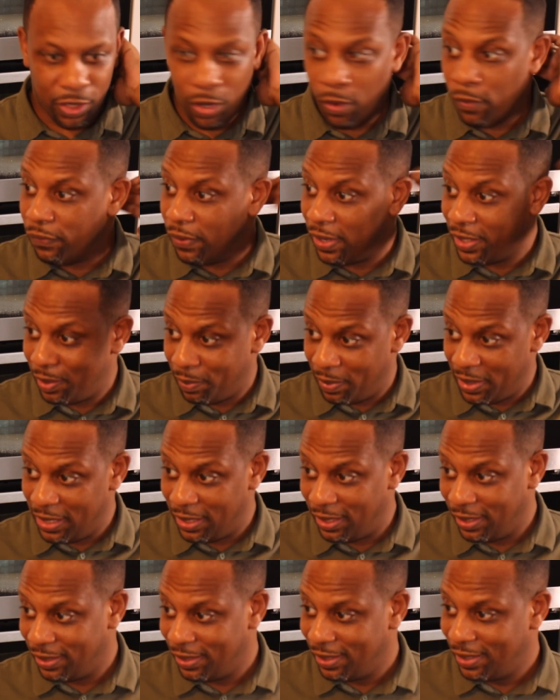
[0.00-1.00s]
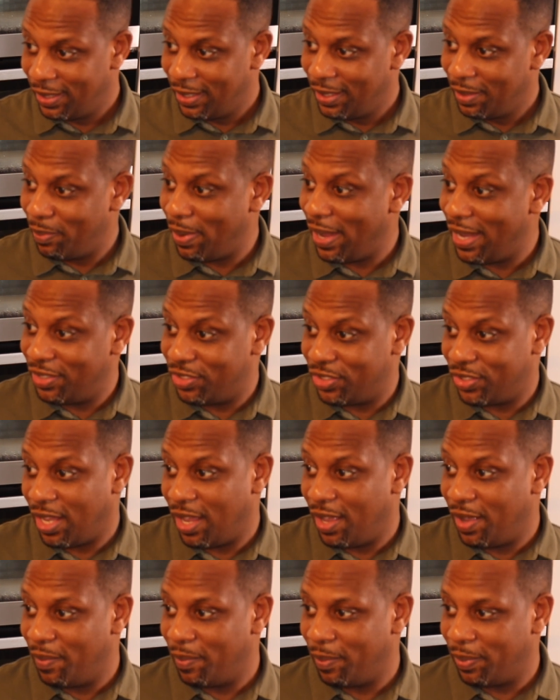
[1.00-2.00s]
GoFundMe page
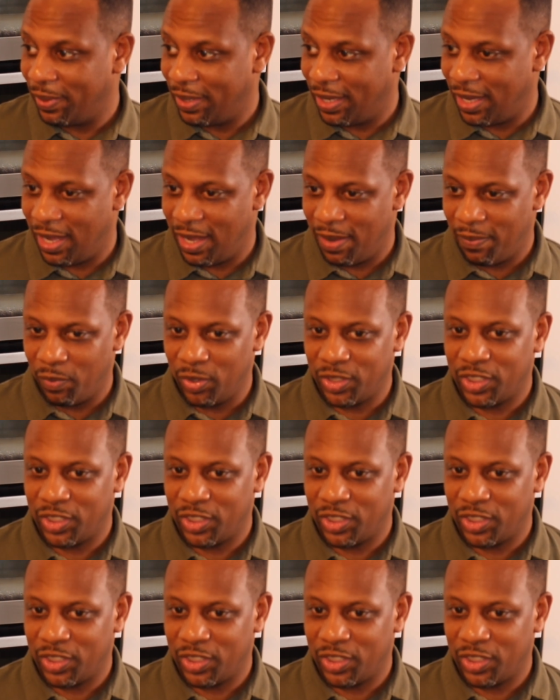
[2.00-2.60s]
set up, um, yeah.